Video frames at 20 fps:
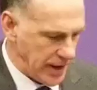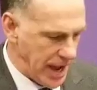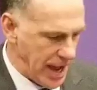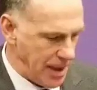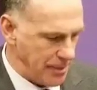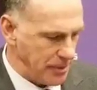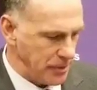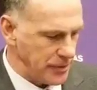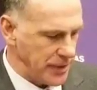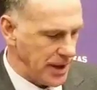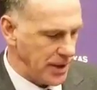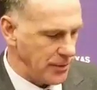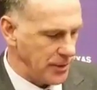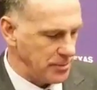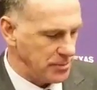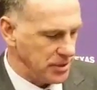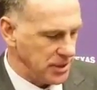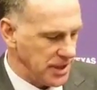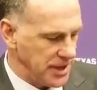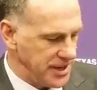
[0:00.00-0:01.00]
happy with how
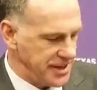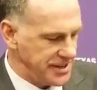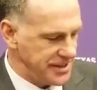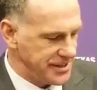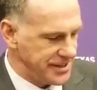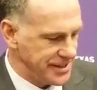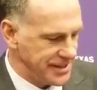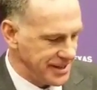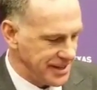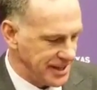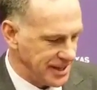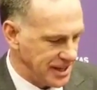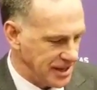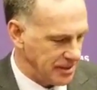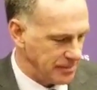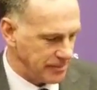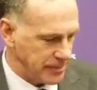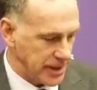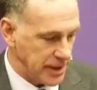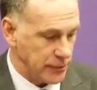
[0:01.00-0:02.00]
we played.
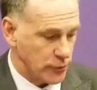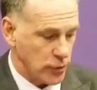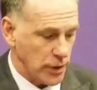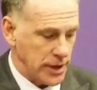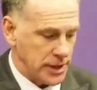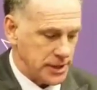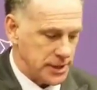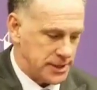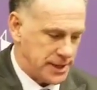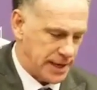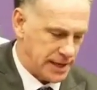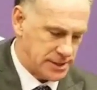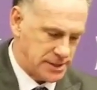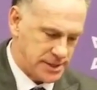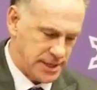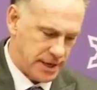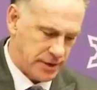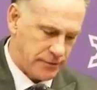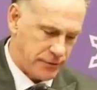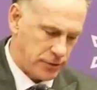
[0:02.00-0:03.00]
Give credit to Texas
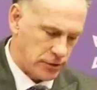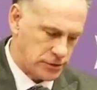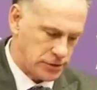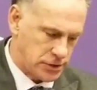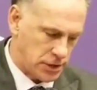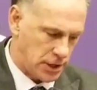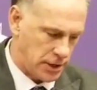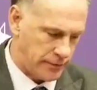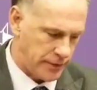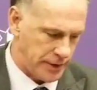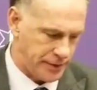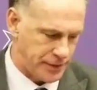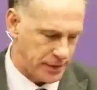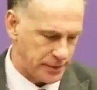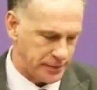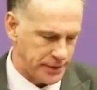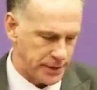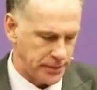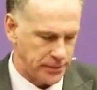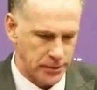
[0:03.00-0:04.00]
Tech. First off, I
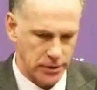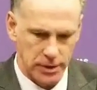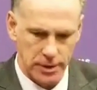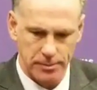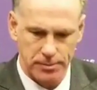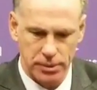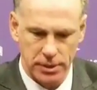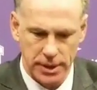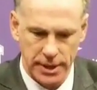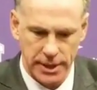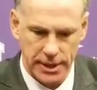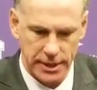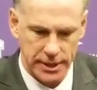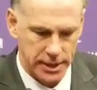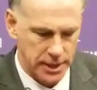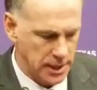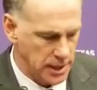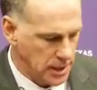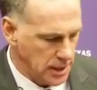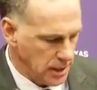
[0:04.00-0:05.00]
thought they really
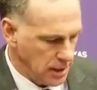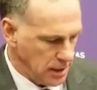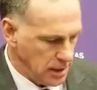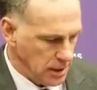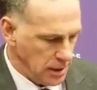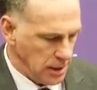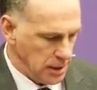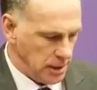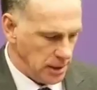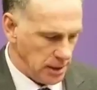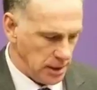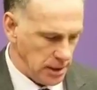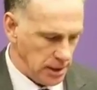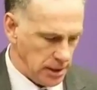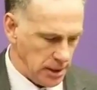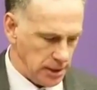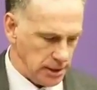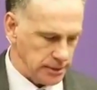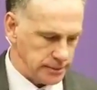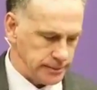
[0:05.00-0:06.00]
played
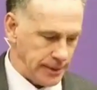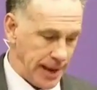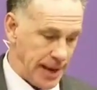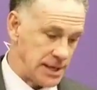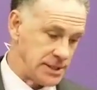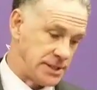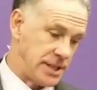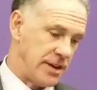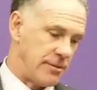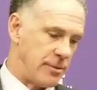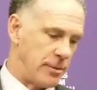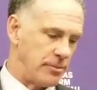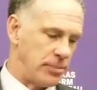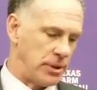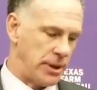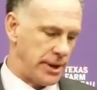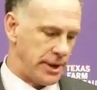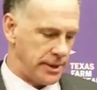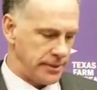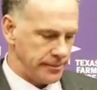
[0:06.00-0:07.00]
as they've been
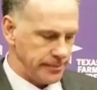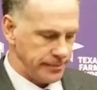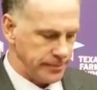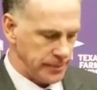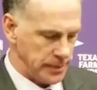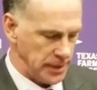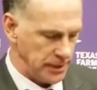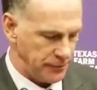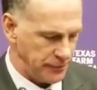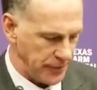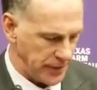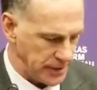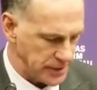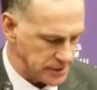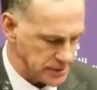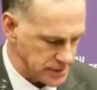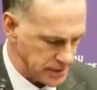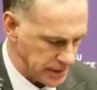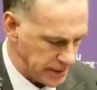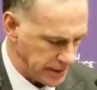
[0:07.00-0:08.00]
playing
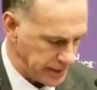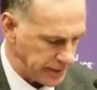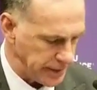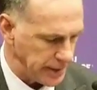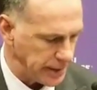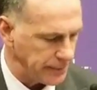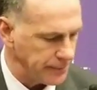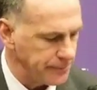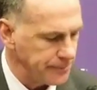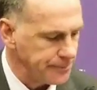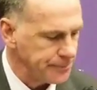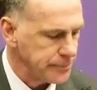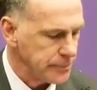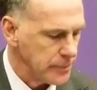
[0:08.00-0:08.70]
defense and